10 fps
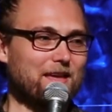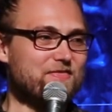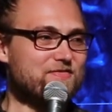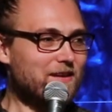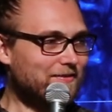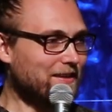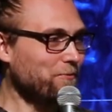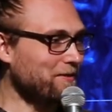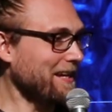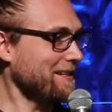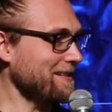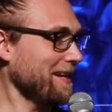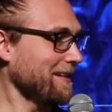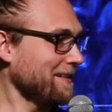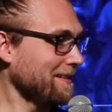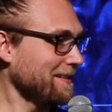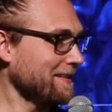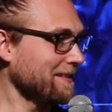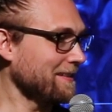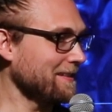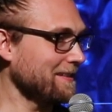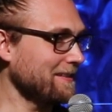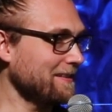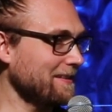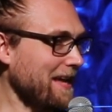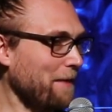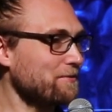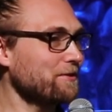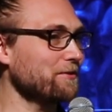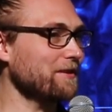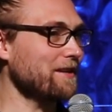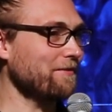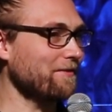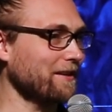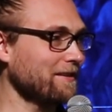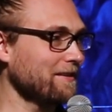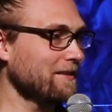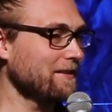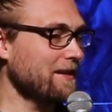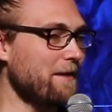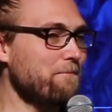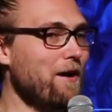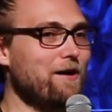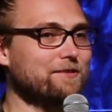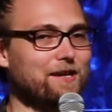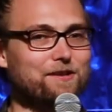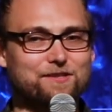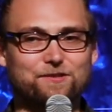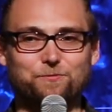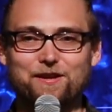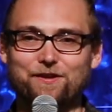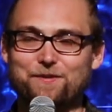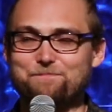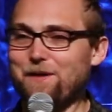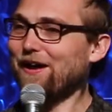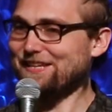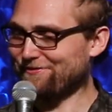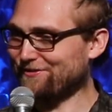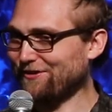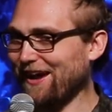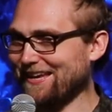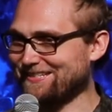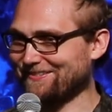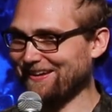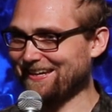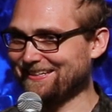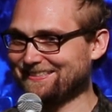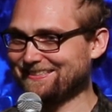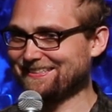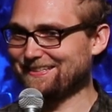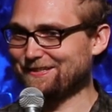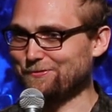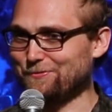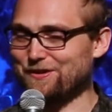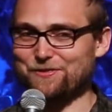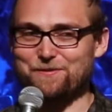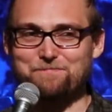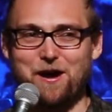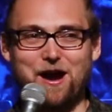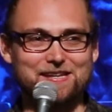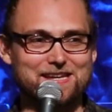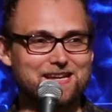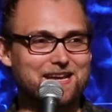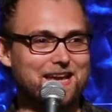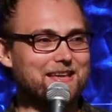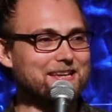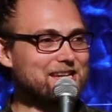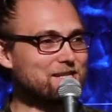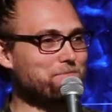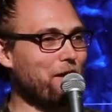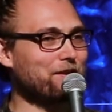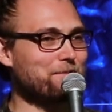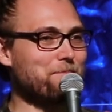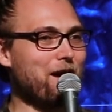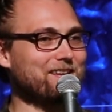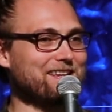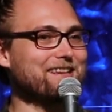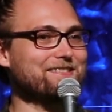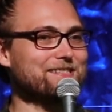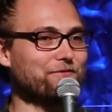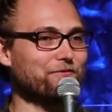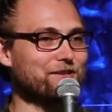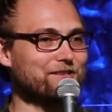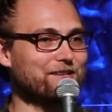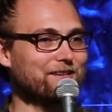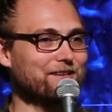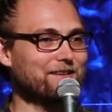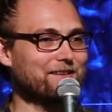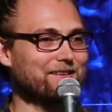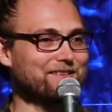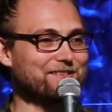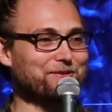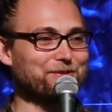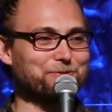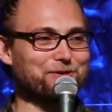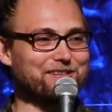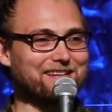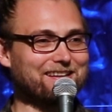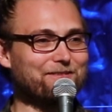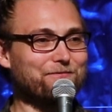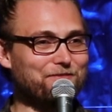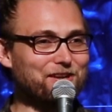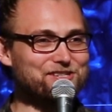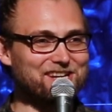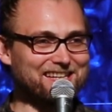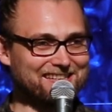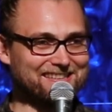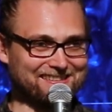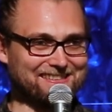nothing would get done. Absolutely nothing. And Paul tells us we are the body of Christ, right? We are the body, and that each part of the body has a different, do you know the word? Function.